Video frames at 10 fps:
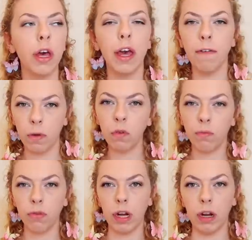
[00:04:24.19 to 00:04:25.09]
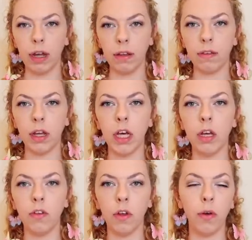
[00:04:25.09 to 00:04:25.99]
It feels pretty nice.
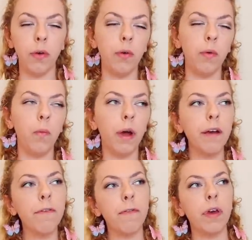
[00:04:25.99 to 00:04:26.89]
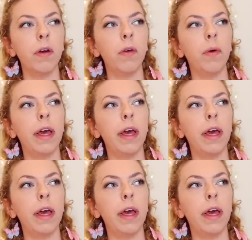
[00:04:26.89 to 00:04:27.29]
So what I feel